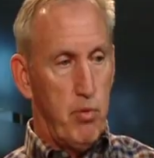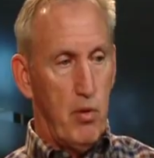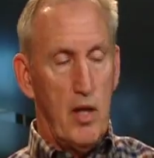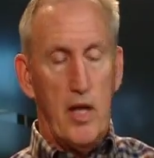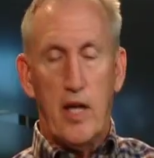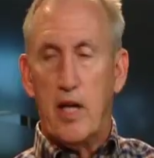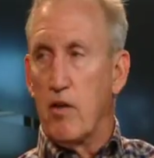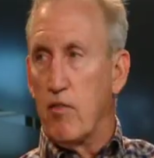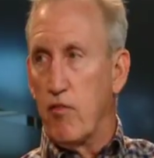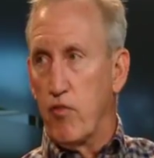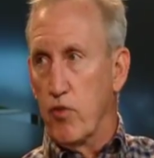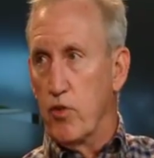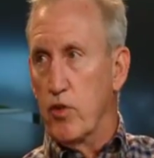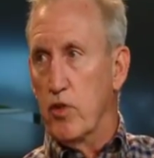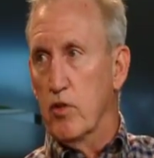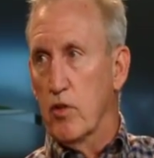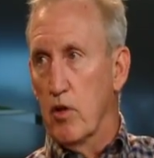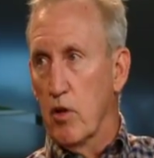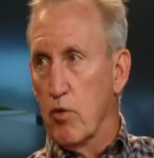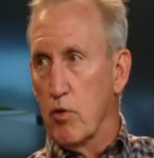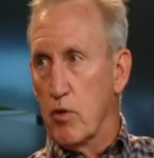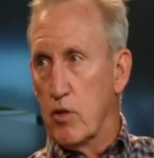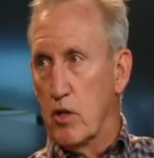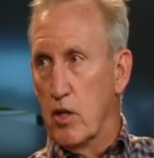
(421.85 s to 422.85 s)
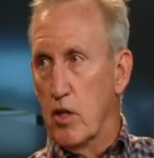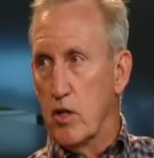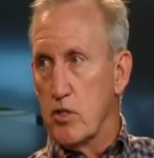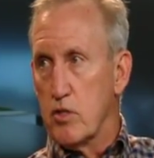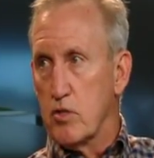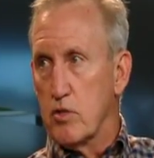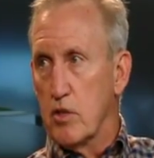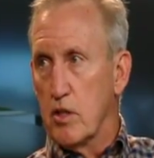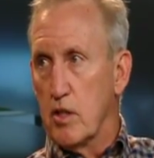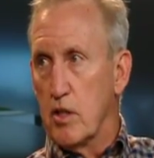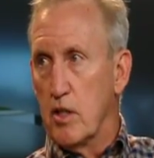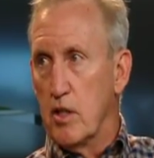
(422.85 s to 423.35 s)
playing for your own
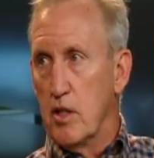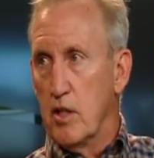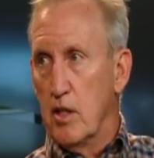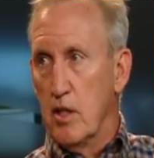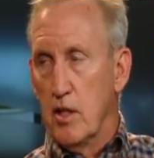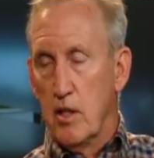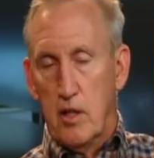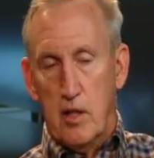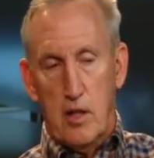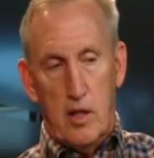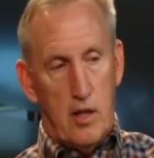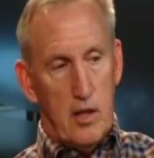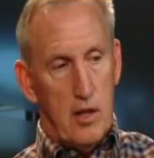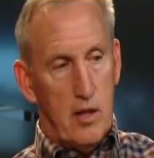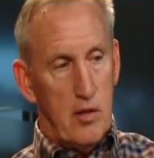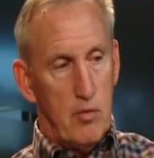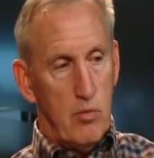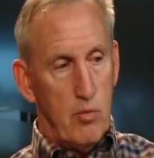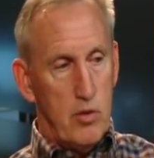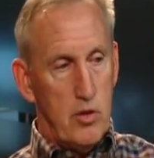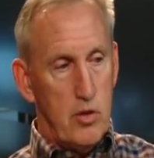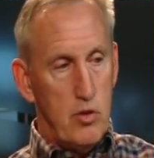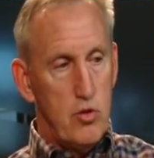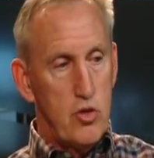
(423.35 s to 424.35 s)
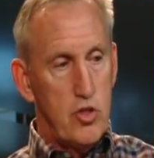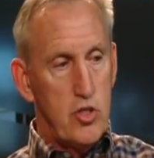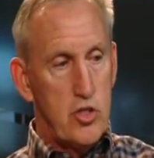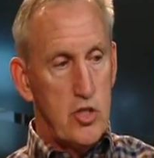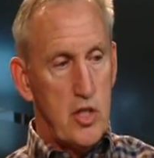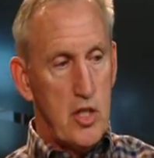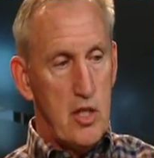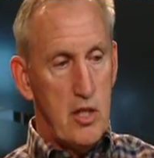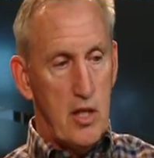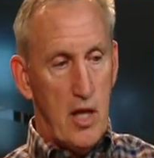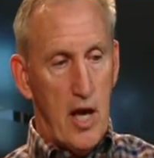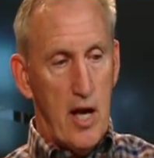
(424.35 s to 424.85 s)
country. Uh, when you
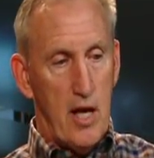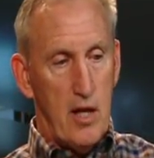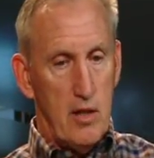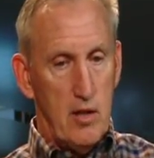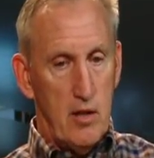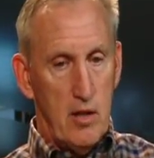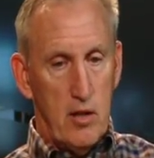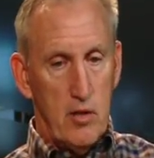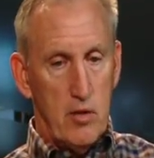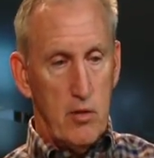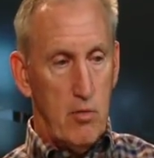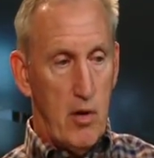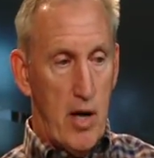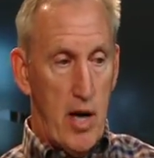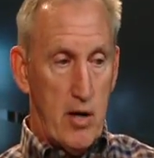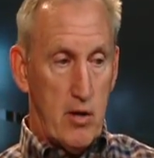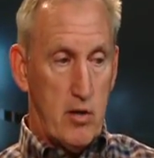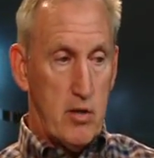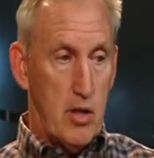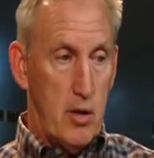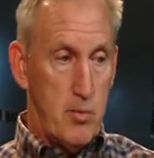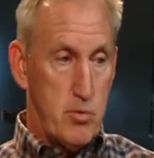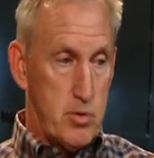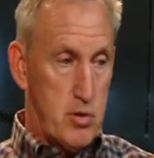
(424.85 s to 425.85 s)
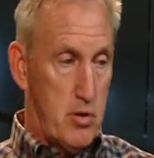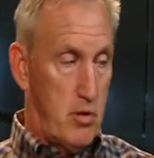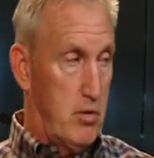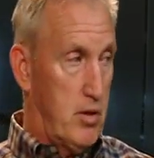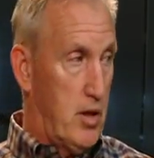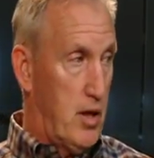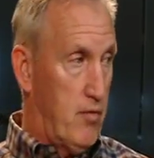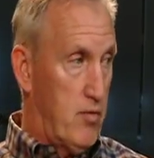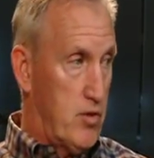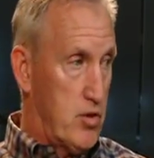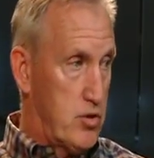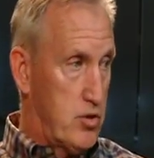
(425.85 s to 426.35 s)
see that the Ryder Cup's
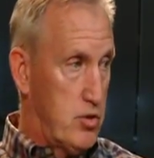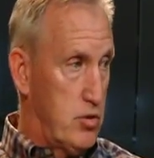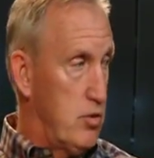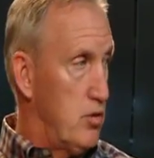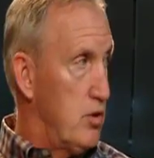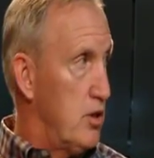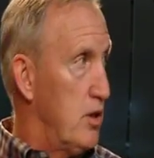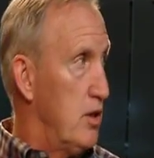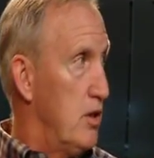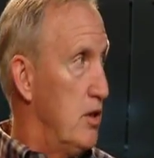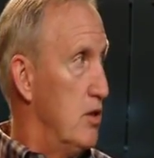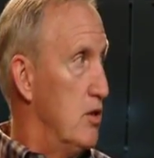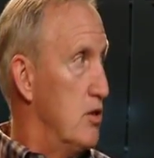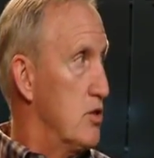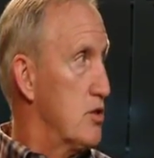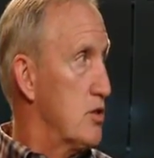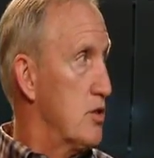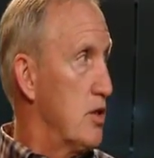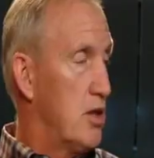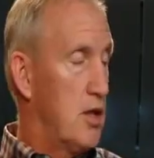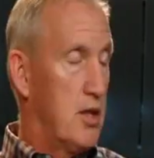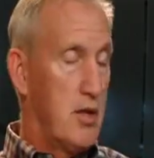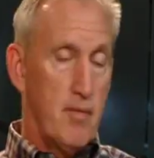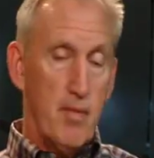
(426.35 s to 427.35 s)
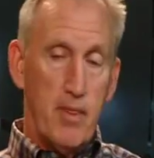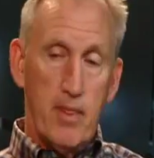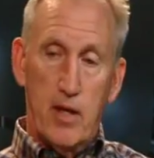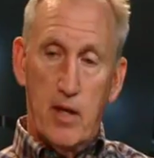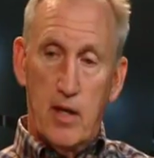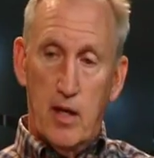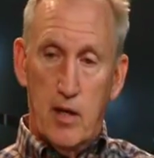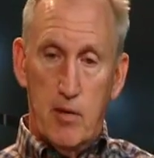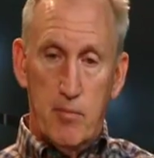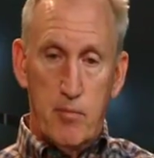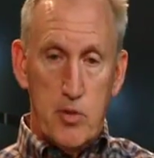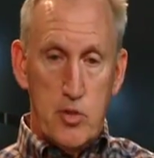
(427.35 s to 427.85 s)
only every two years,
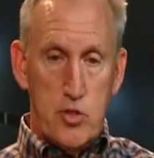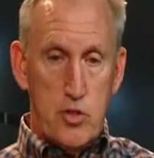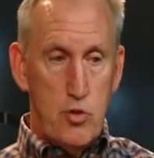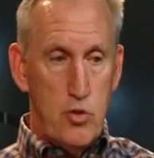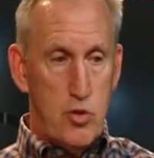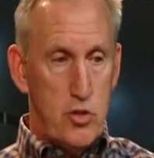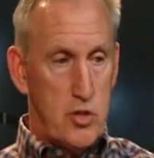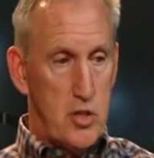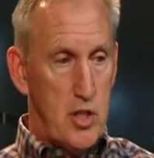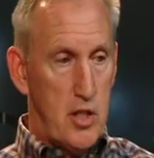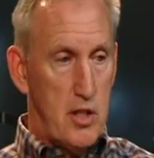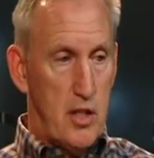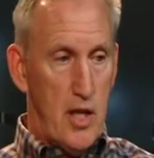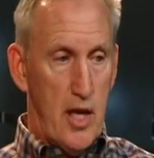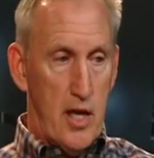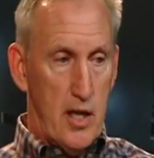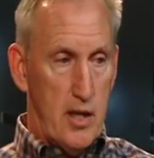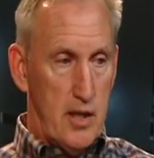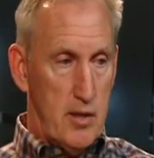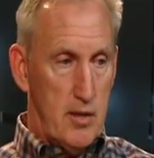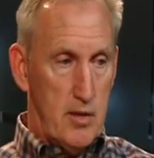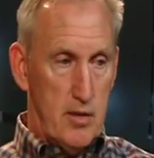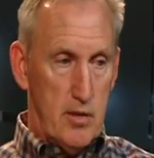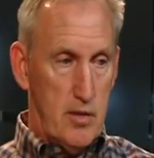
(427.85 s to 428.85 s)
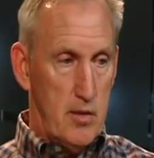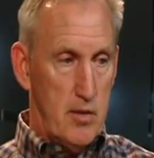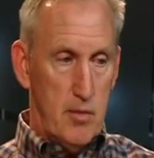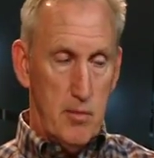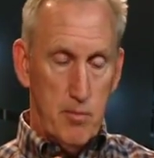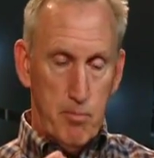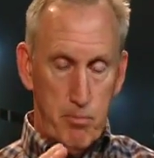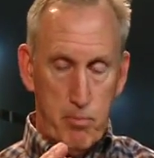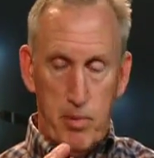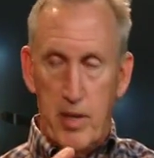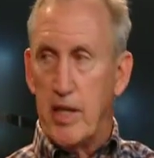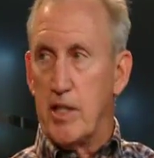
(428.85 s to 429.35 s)
mm-hmm. uh, but you see
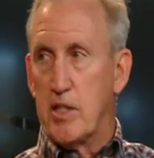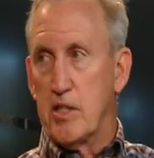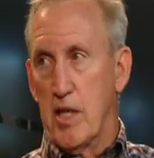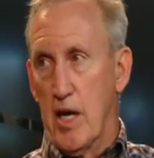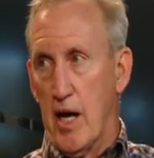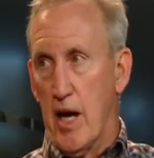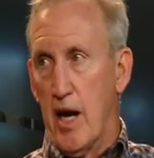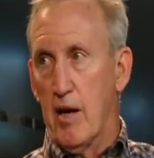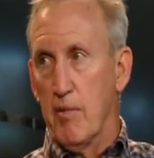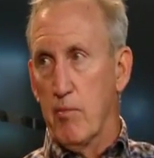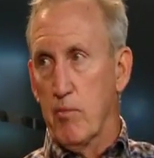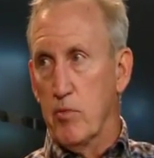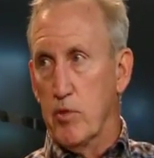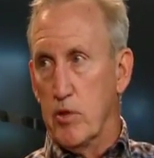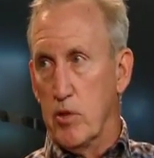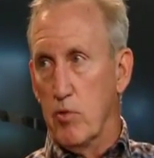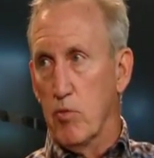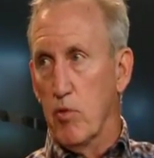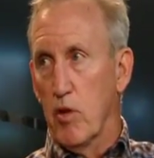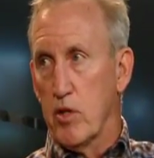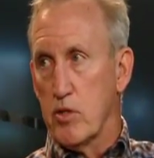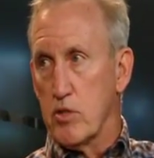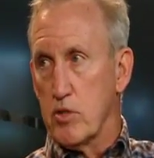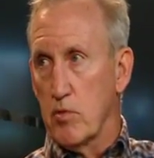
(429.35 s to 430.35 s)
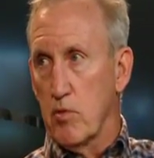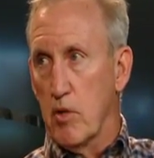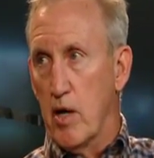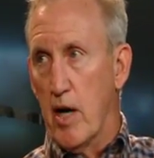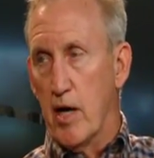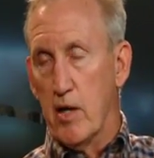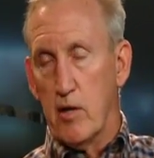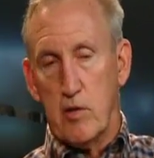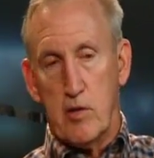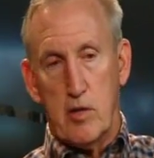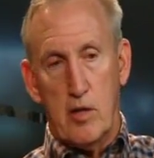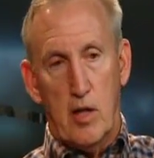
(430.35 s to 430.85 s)
that big time when you watch the
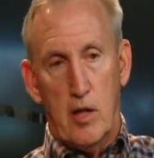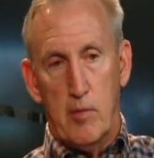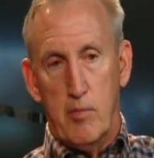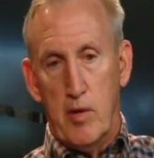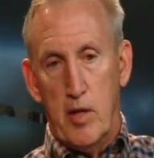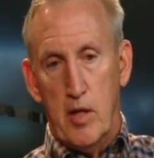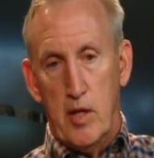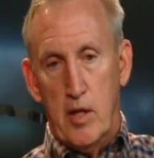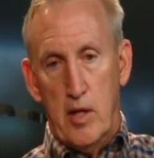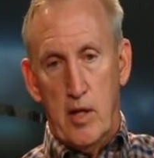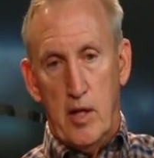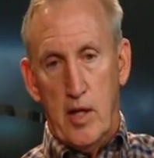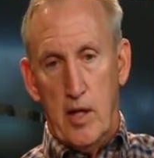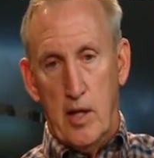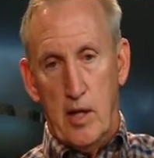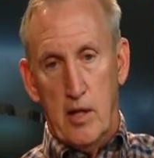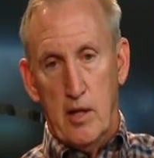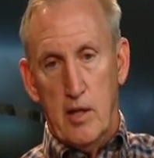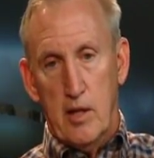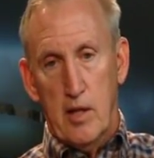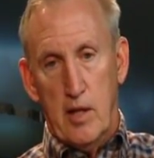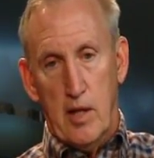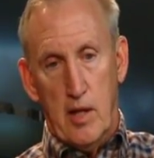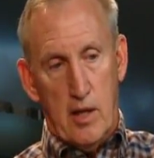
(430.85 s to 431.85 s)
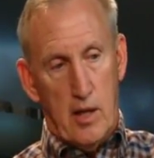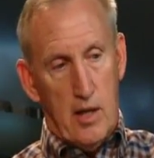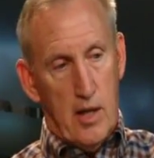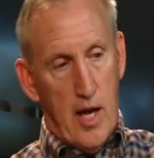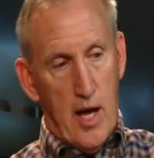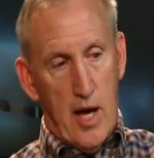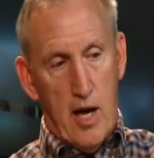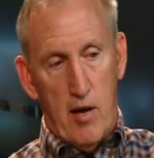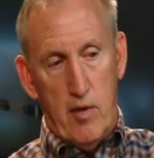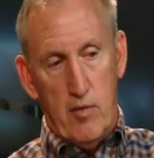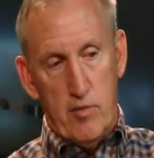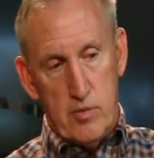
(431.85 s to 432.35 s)
Ryder Cup. And and
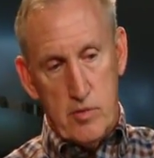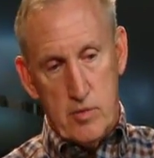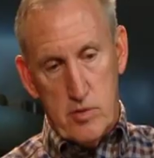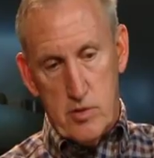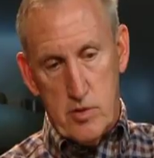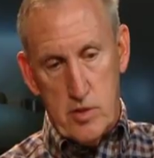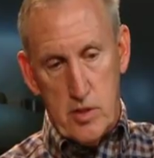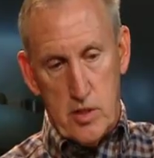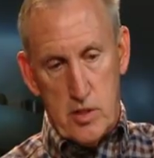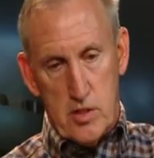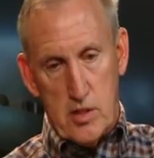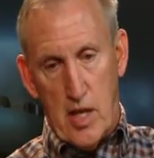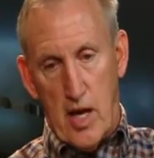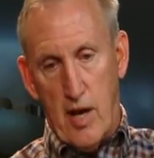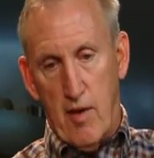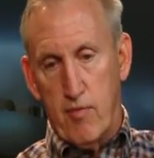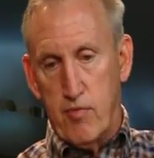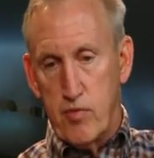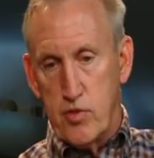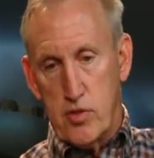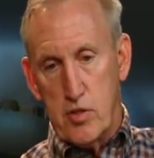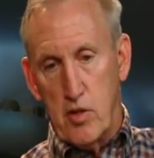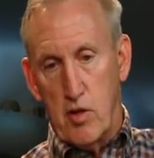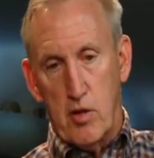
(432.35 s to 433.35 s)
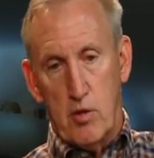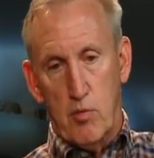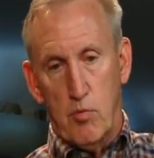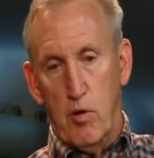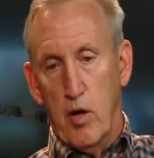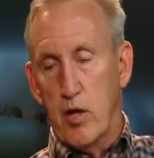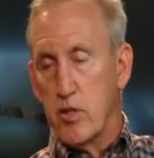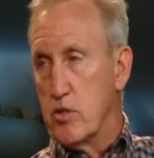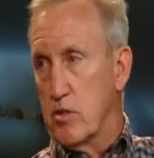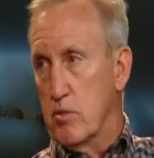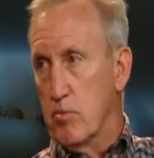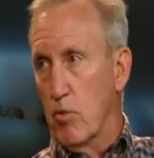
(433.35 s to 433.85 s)
now since I've started
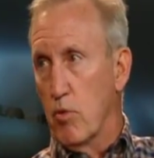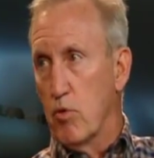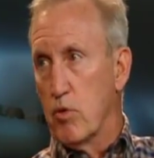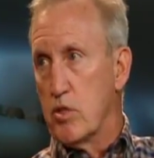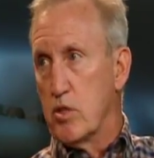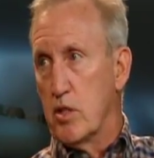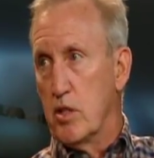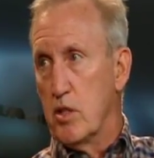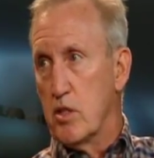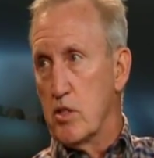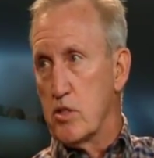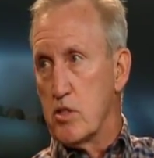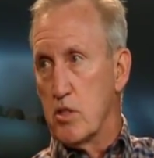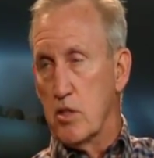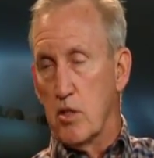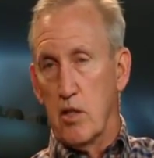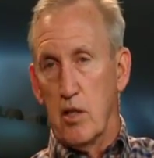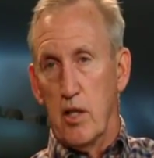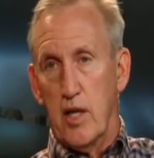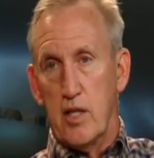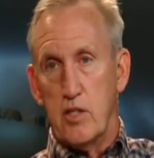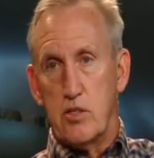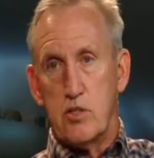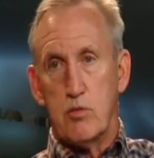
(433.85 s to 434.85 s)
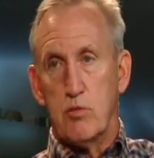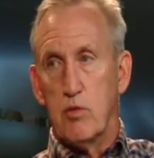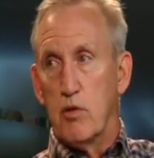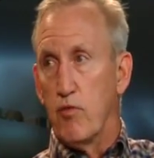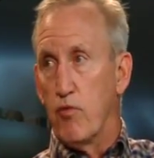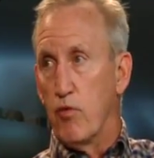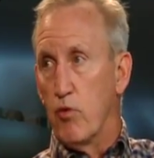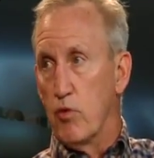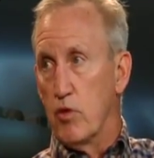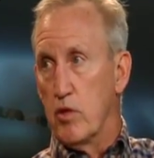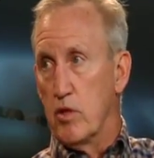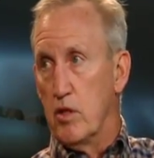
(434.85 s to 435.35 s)
watching more tennis in the last three
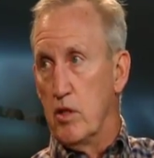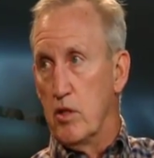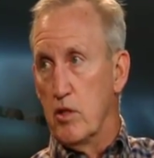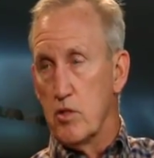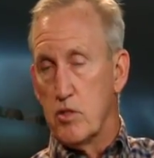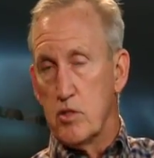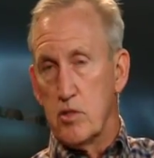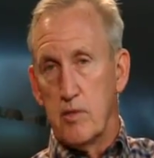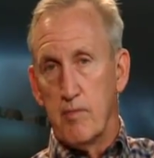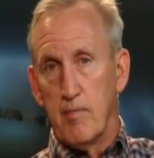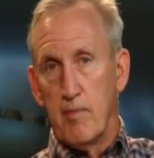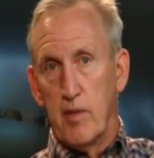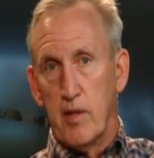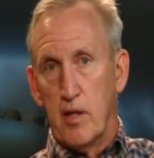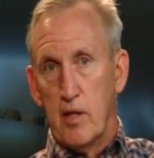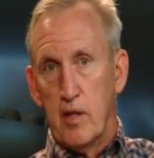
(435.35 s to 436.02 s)
or four years,